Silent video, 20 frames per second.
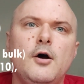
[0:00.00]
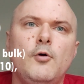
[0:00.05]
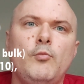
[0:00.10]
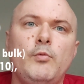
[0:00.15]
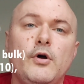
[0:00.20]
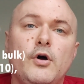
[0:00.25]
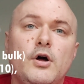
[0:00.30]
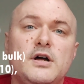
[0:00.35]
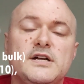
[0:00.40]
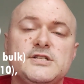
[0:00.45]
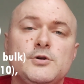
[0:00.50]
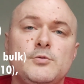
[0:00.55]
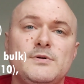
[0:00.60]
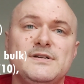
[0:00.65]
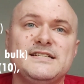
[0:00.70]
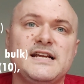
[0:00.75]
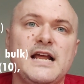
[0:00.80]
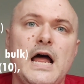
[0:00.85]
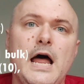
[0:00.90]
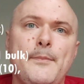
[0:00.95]
We'll also
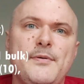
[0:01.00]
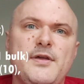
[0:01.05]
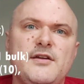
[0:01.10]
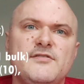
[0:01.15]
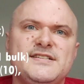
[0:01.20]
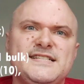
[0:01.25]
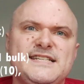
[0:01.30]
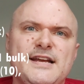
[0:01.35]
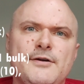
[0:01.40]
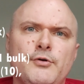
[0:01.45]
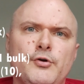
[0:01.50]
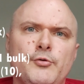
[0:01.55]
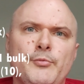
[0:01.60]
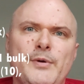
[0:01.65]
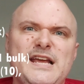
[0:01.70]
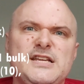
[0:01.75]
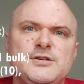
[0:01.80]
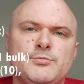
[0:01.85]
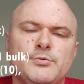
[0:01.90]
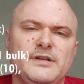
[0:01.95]
want a copy of Sarah
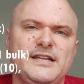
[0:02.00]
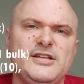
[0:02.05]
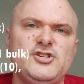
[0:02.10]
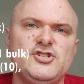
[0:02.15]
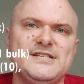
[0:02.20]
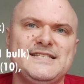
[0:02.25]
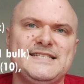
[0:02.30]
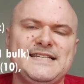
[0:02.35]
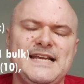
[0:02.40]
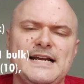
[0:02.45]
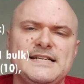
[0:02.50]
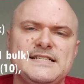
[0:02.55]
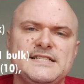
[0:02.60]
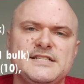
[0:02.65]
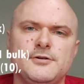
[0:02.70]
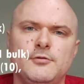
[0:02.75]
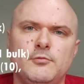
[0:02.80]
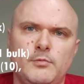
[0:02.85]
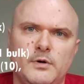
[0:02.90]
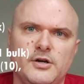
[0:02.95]
Ray's religious
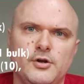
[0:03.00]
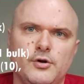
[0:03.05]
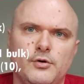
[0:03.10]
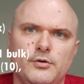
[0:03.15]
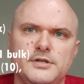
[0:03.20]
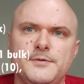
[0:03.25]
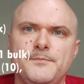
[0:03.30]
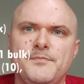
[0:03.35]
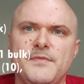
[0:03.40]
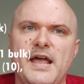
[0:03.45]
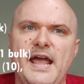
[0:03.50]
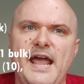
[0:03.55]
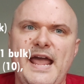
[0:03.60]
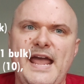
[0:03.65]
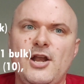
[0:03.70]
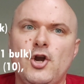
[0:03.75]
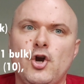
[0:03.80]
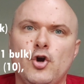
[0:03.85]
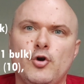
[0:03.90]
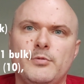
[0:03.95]
text, 1 gold,
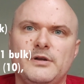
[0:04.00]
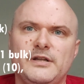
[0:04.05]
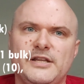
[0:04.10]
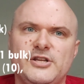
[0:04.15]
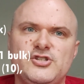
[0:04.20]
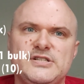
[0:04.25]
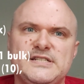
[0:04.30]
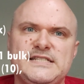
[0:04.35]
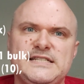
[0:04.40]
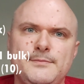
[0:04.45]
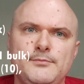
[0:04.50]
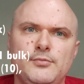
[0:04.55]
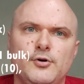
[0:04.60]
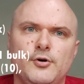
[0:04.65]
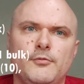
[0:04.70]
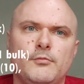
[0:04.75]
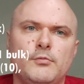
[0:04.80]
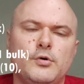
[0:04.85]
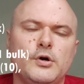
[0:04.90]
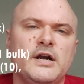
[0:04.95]
and her religious
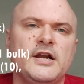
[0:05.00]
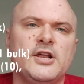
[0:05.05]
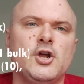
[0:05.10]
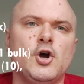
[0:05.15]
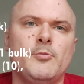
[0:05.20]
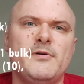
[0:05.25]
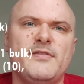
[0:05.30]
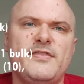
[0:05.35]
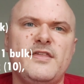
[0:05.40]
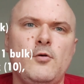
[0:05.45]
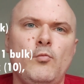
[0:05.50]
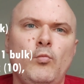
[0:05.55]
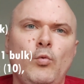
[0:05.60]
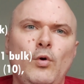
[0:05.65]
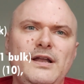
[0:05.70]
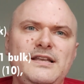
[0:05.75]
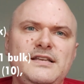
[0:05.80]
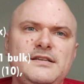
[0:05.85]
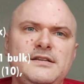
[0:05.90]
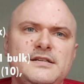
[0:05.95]
symbol. We're going to go with the
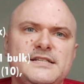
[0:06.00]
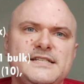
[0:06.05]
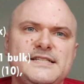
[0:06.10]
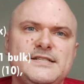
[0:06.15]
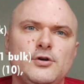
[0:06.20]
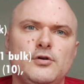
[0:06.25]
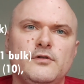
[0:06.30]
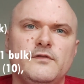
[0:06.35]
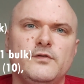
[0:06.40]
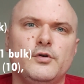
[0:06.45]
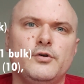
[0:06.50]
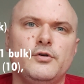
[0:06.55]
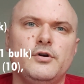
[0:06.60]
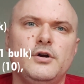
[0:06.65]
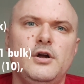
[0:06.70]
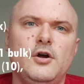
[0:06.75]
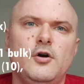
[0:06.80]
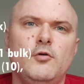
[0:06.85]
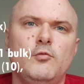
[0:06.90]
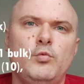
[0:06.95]
1 silver
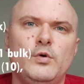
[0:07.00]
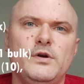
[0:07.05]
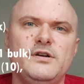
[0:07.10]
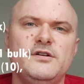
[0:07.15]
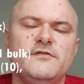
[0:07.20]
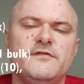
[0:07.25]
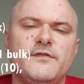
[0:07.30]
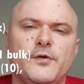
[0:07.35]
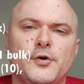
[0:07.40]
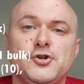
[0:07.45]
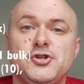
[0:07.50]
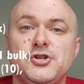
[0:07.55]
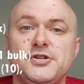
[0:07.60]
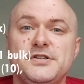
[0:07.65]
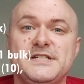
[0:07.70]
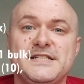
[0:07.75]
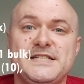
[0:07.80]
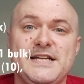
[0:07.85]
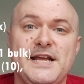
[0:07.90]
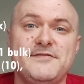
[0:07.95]
wooden
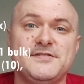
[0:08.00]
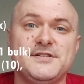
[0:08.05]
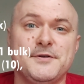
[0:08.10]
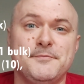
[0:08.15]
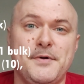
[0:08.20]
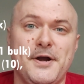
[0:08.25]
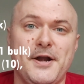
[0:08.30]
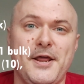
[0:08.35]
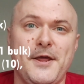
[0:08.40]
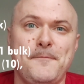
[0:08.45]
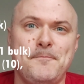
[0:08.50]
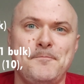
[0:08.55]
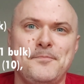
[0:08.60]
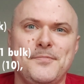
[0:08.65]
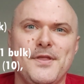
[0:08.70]
version to save some money.